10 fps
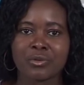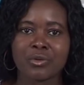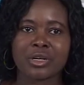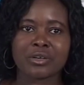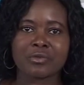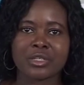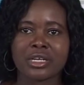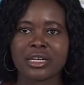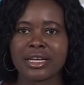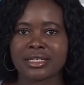or
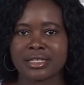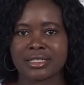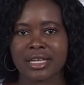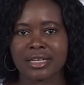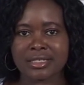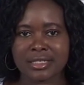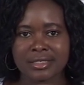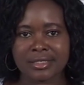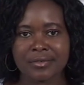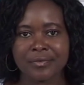revision
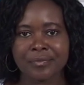exercises.